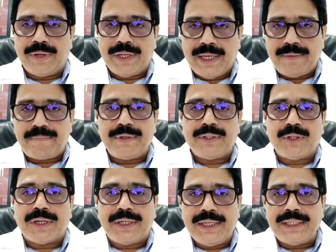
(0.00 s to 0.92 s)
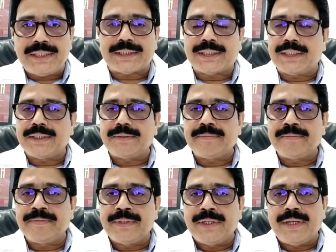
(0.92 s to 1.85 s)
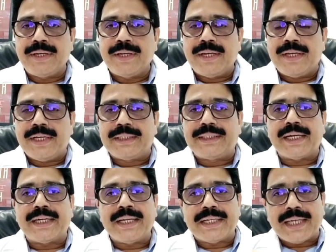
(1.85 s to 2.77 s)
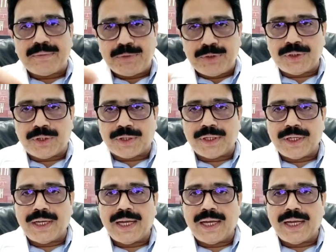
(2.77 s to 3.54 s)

if the disc is getting ruptured